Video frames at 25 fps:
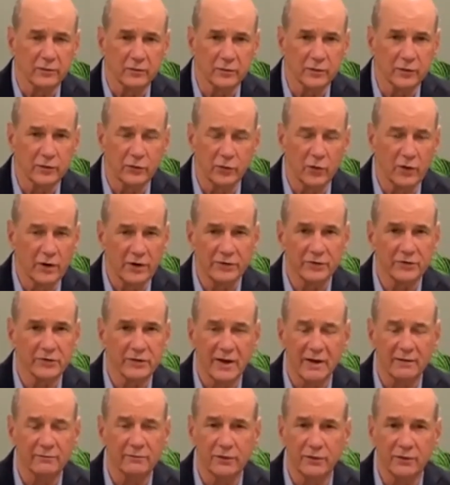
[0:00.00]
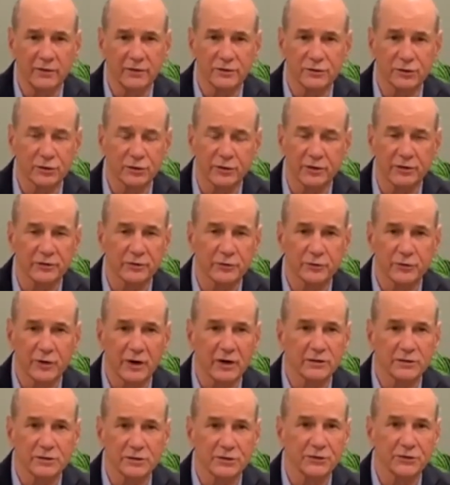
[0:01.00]
the noise level at your
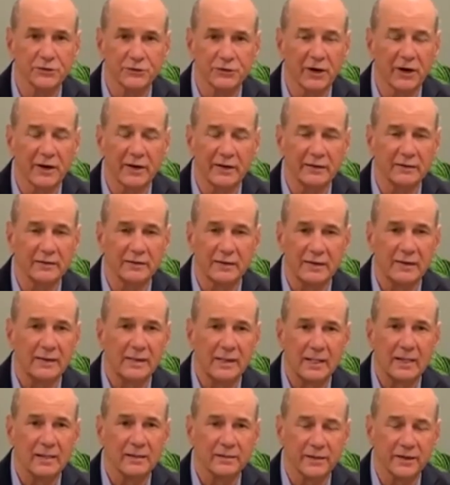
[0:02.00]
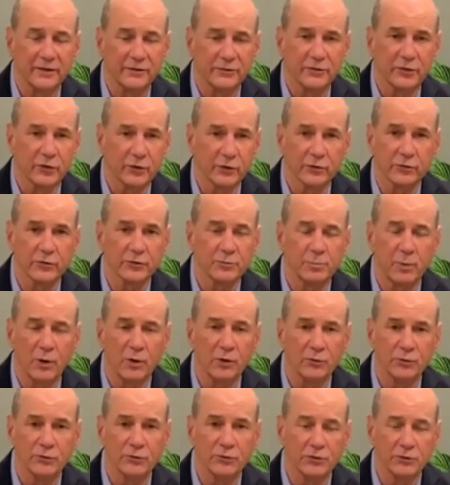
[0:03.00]
construction site that you're
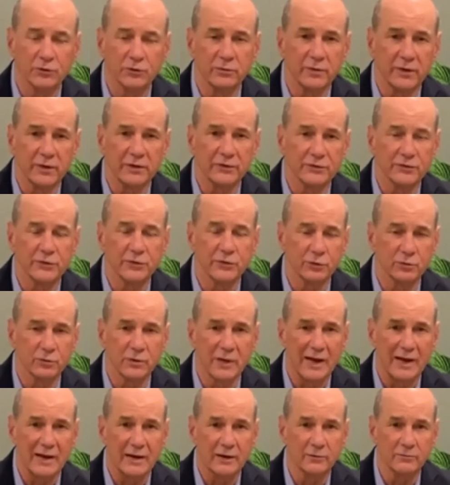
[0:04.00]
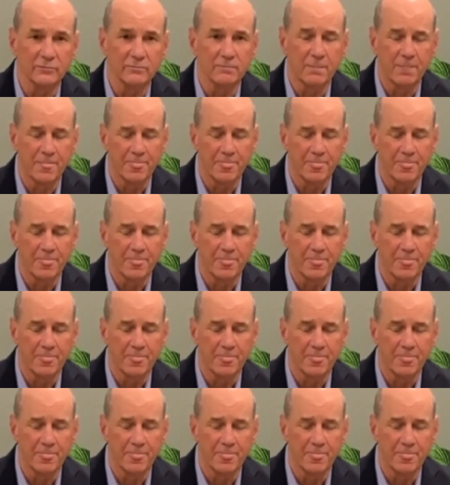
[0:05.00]
exposed to is too loud?